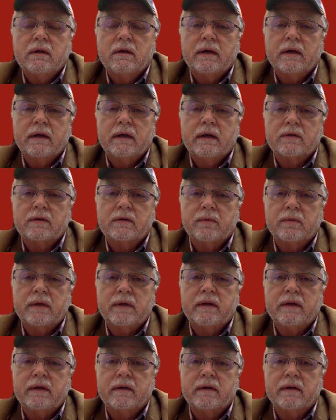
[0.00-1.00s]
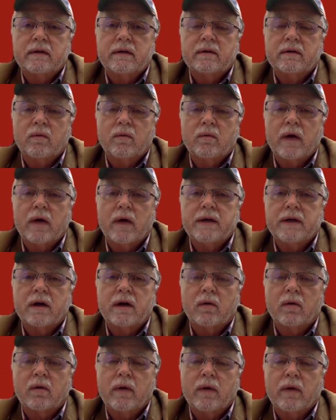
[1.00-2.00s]
as we wind
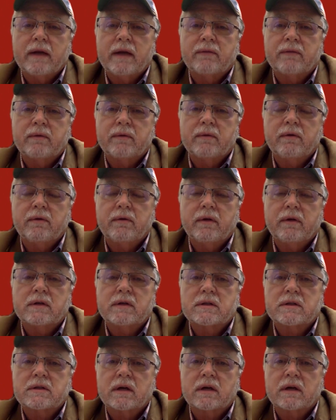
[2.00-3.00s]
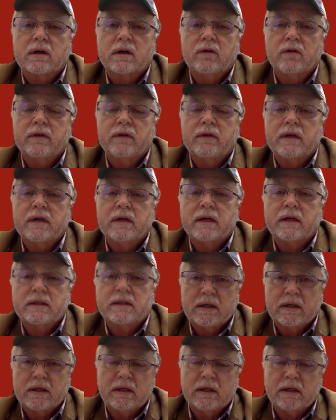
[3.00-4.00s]
our way through this
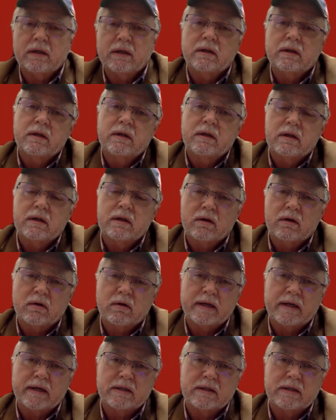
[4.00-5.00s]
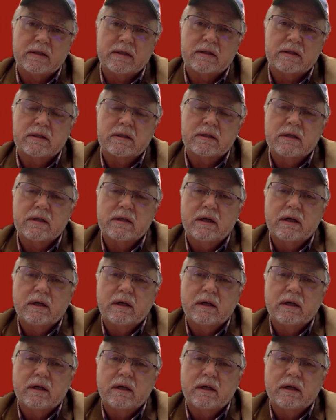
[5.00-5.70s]
COVID-19 crisis.